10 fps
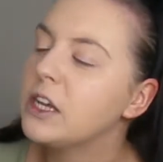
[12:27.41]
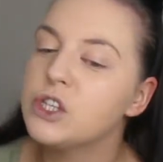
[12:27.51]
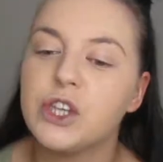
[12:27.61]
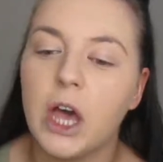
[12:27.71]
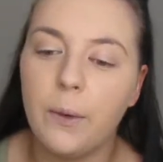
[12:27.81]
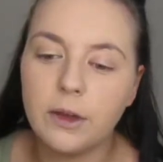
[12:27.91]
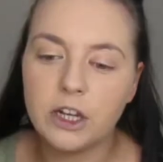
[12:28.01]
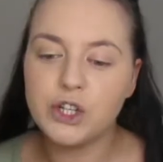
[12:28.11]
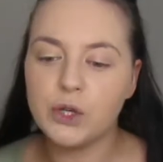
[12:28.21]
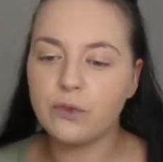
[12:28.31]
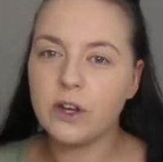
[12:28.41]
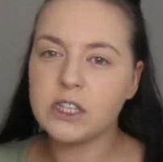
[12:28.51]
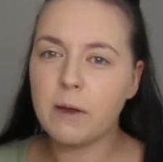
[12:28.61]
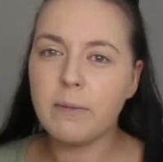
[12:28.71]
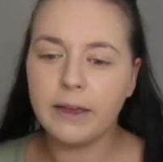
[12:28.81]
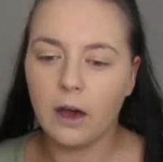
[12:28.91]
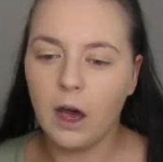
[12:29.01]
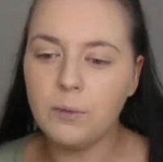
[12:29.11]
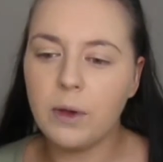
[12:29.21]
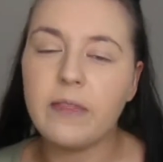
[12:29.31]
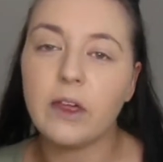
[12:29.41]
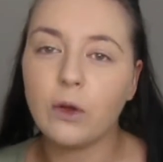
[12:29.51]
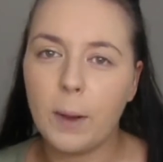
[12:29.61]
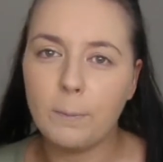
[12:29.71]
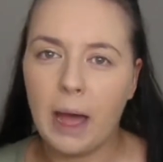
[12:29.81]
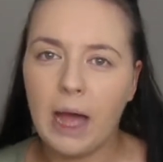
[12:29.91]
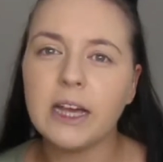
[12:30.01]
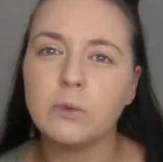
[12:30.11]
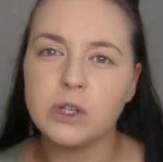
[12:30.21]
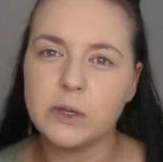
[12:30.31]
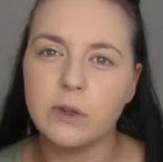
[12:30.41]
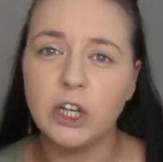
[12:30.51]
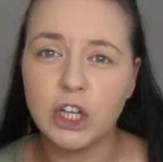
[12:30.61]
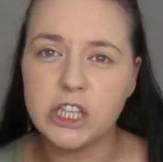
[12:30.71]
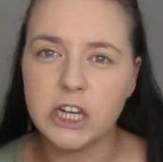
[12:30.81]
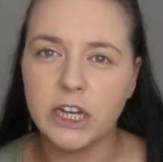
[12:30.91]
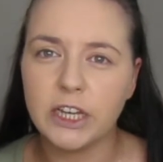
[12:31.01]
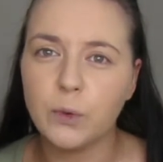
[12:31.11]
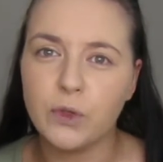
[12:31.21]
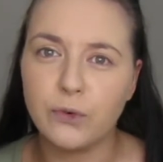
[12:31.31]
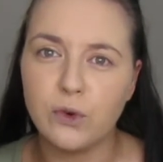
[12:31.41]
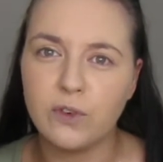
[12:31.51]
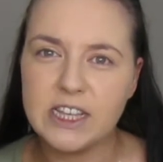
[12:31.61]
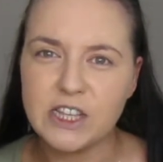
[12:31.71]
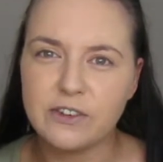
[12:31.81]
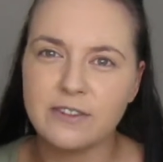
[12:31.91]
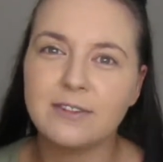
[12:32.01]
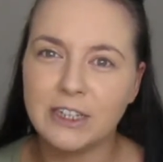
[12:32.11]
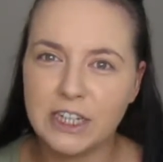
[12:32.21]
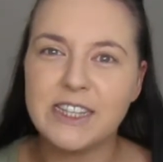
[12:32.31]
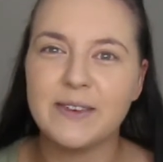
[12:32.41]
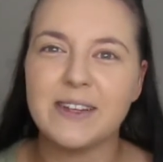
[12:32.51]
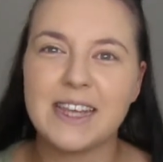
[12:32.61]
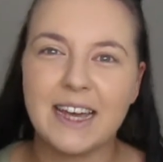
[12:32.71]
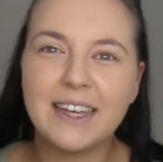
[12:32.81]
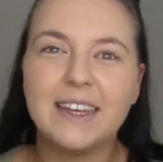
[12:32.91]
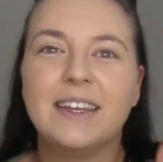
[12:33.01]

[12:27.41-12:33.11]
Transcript: So I'm going to do the rest of my makeup and then I'll come back and we'll see what it looks like with a full face on. See you in a sec.